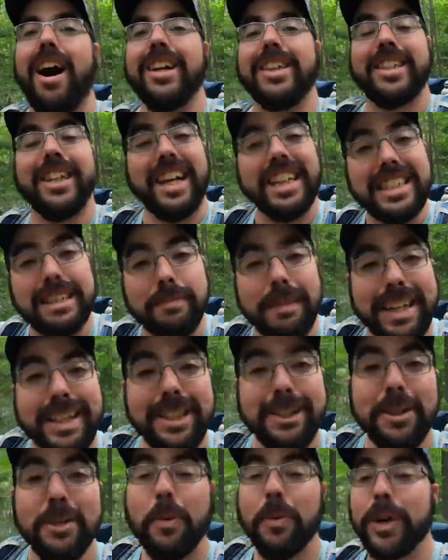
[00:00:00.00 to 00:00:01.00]
On tonight's
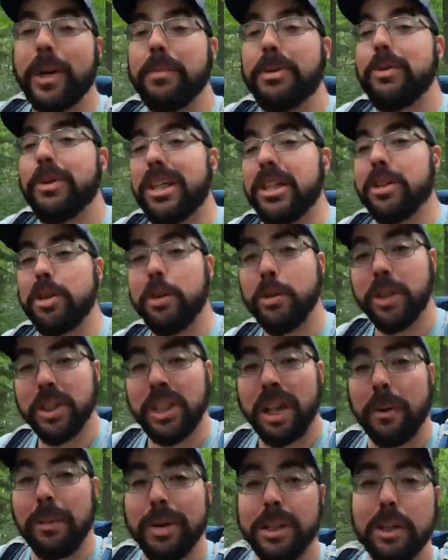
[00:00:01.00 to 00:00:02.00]
menu, we're gonna be doing a two
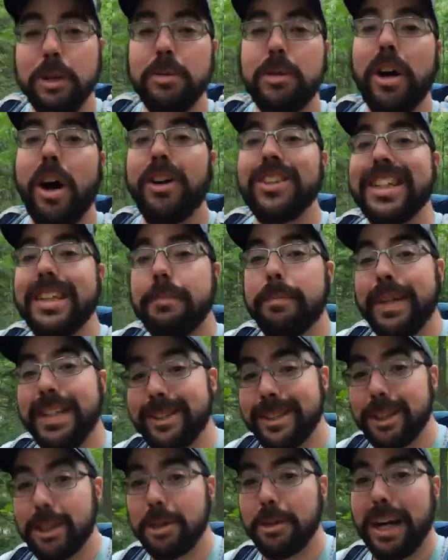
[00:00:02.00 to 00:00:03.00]
kilometer loop called the
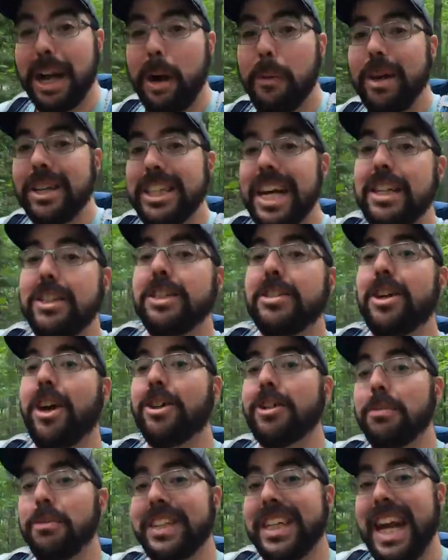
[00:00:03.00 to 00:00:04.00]
Pierce trail, which actually
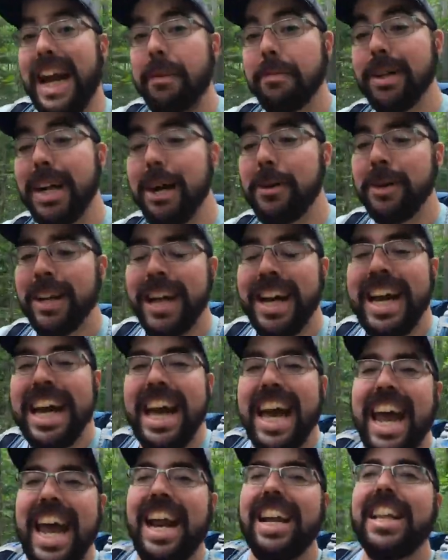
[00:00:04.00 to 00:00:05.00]
starts from the campground
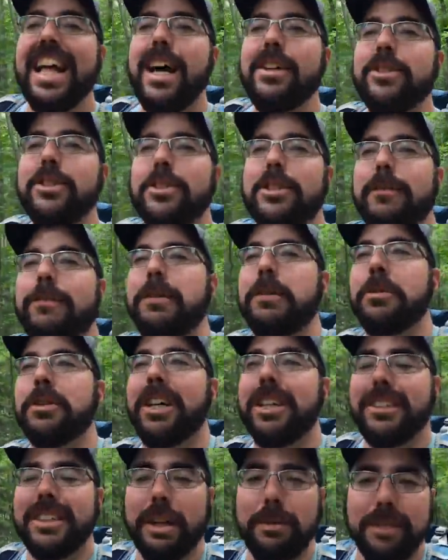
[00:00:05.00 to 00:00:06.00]
and allows us to
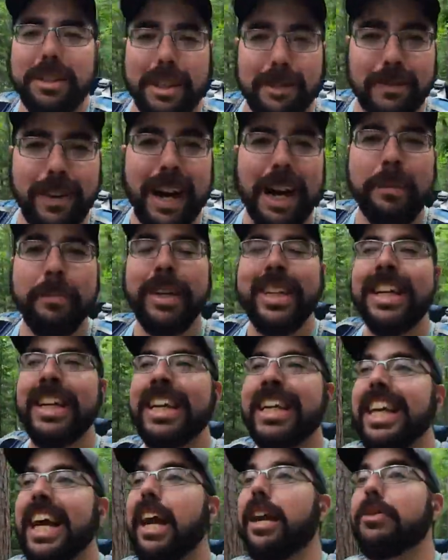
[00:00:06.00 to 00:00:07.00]
familiarize ourselves with the environment,
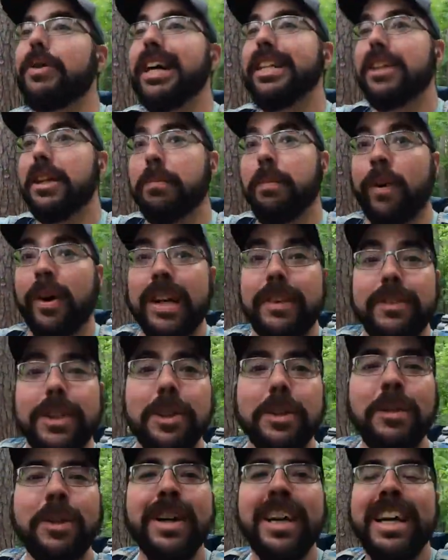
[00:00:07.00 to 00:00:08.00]
get a great little point of
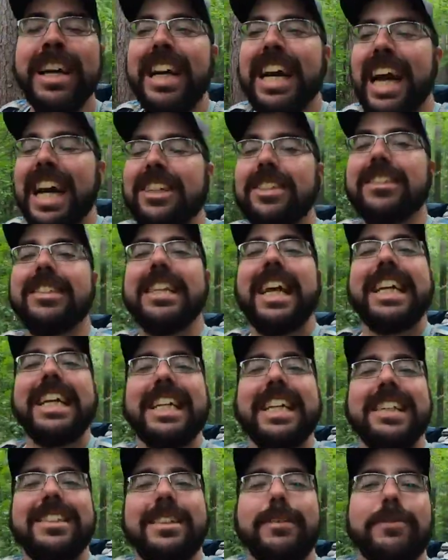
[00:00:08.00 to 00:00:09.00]
view, and just
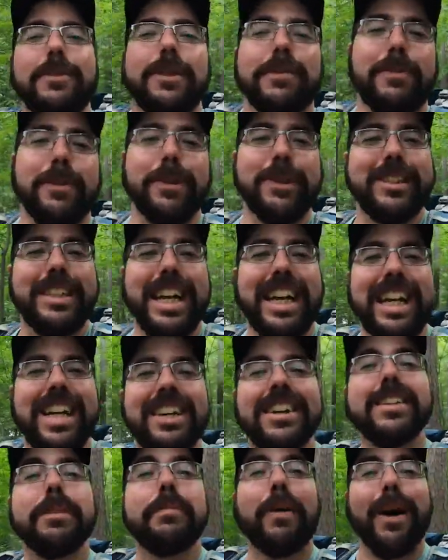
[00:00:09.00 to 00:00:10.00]
take it easy for the first day
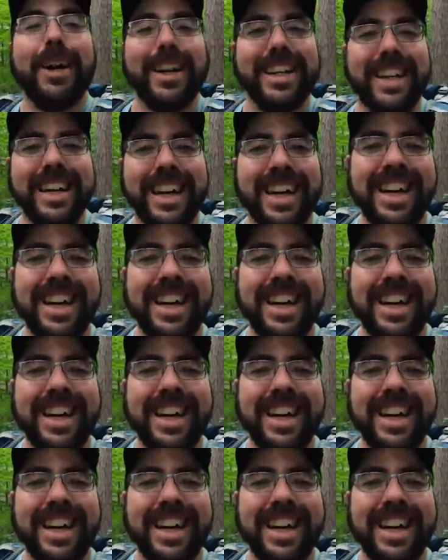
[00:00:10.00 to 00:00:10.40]
here in the park.